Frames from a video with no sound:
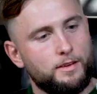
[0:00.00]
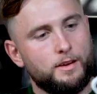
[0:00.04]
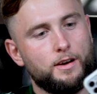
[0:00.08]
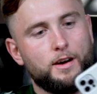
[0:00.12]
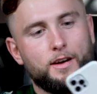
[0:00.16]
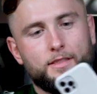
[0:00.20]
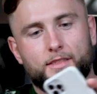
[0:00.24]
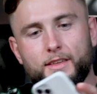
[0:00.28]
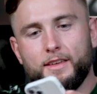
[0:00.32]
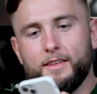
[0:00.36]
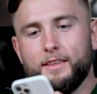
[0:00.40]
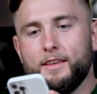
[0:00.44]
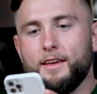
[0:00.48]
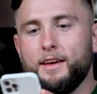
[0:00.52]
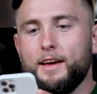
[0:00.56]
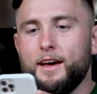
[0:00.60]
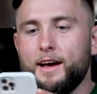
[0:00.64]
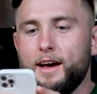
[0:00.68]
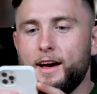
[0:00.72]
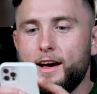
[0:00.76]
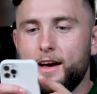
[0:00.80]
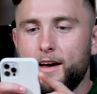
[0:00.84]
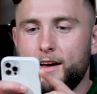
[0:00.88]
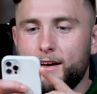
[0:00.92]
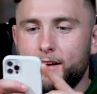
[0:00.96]
Oh, I think the
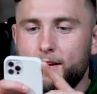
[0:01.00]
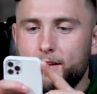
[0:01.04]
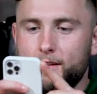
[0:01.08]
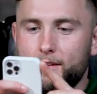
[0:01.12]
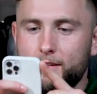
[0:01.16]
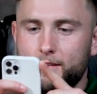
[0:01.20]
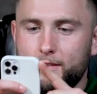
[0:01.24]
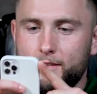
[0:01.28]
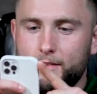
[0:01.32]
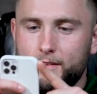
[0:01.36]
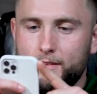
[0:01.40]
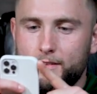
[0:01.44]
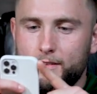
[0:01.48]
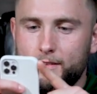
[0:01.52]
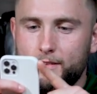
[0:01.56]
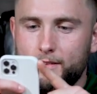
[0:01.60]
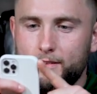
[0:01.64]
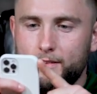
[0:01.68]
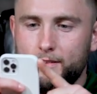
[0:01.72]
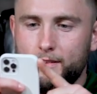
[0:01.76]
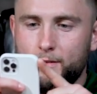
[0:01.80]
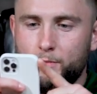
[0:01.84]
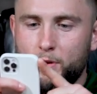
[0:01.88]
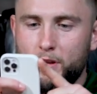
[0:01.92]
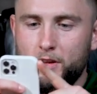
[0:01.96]
uh,
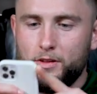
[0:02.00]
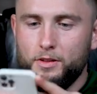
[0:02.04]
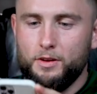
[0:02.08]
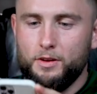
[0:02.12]
the mini